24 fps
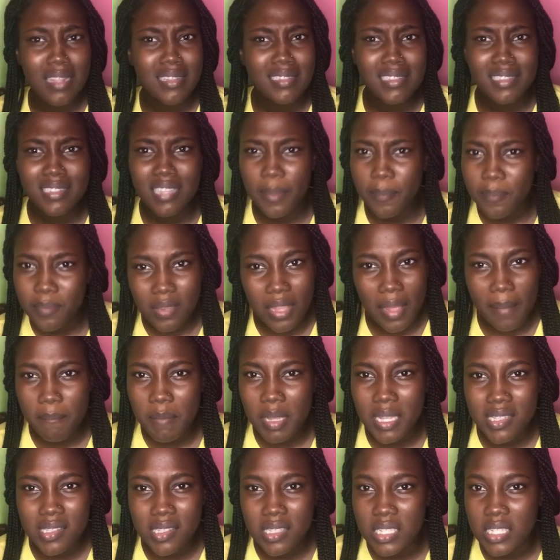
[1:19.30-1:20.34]
tips on
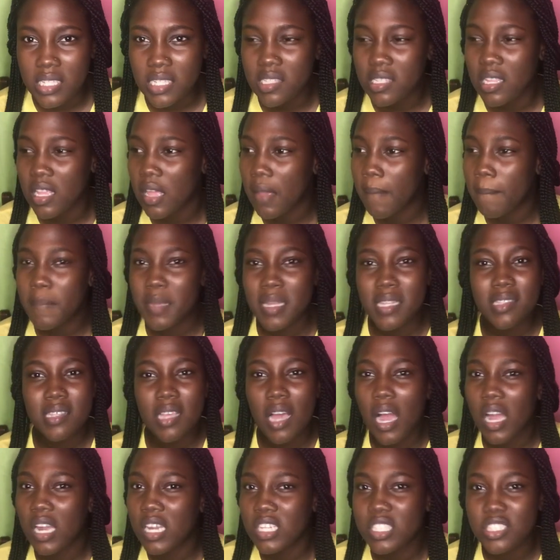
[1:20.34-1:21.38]
business, me
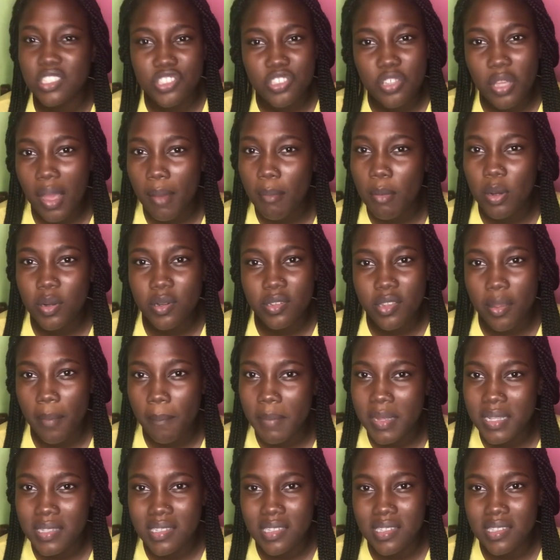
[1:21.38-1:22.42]
talking to you about some
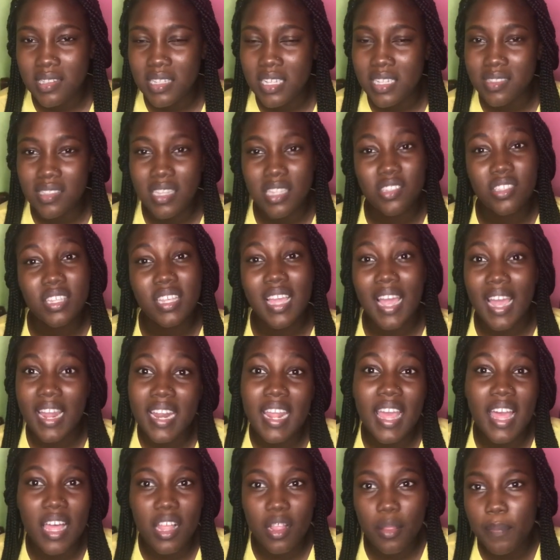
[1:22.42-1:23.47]
business things that can
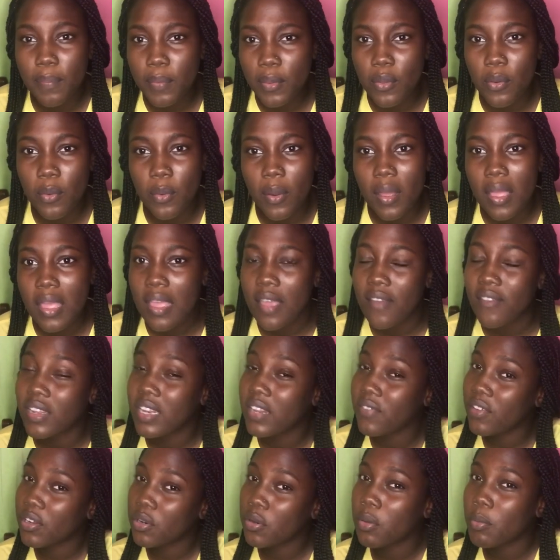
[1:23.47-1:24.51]
help you. If you
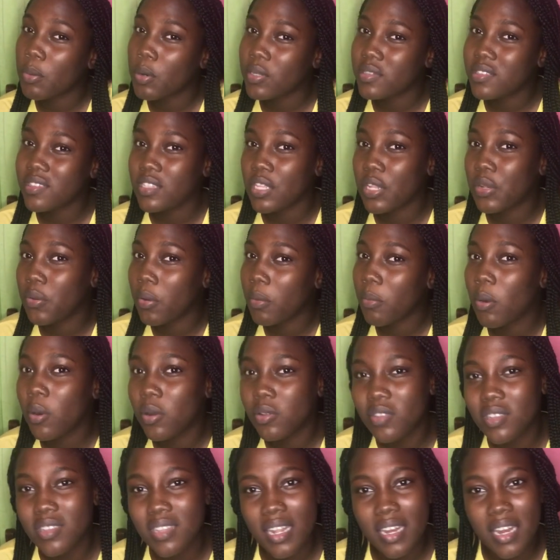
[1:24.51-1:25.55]
never know about it, you know about
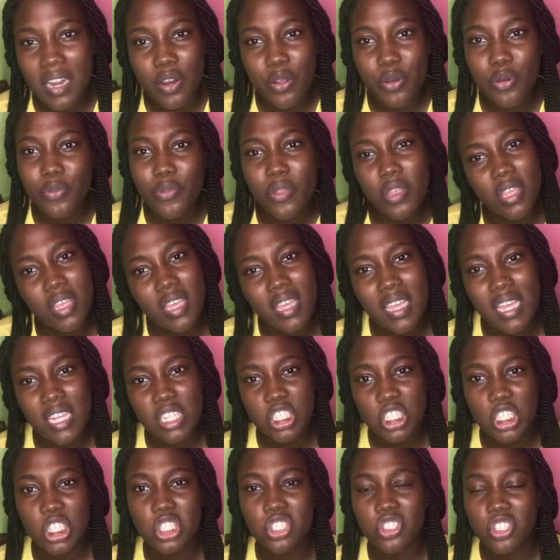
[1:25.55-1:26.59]
it, and you can
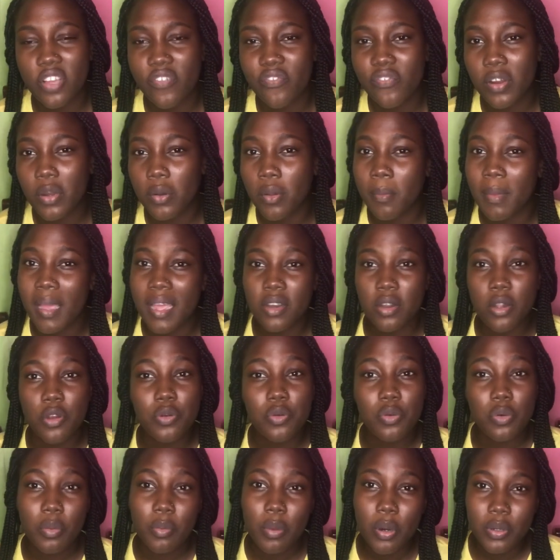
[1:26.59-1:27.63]
share it to your friend of mine and
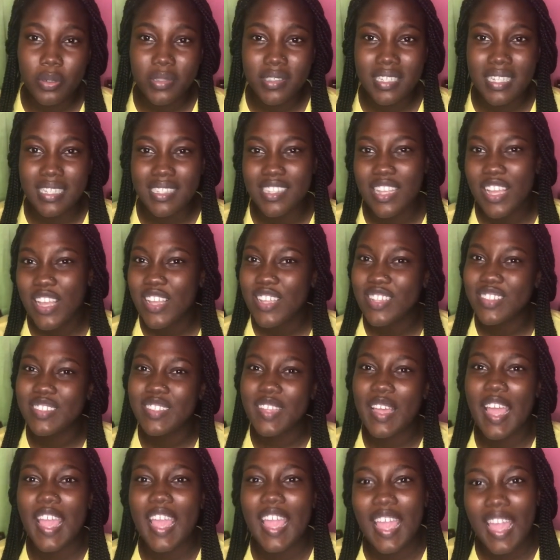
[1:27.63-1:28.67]
know about it. So
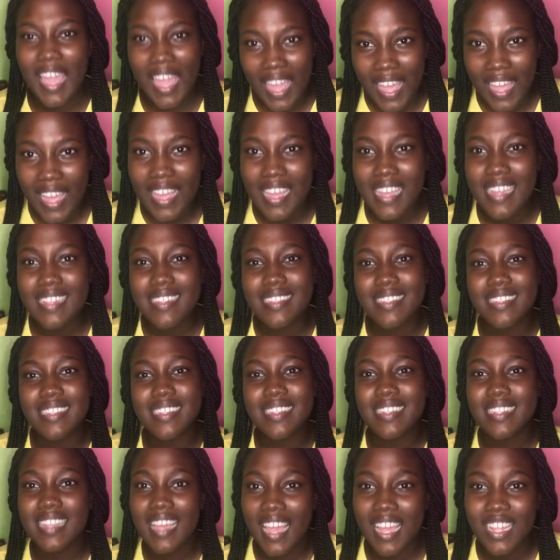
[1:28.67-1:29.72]
yeah,
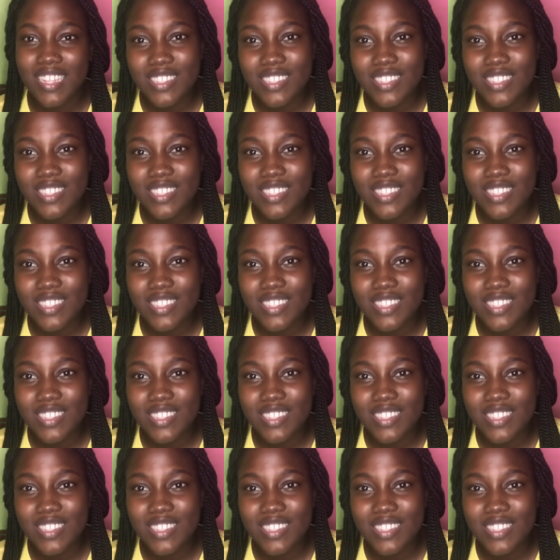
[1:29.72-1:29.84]
stay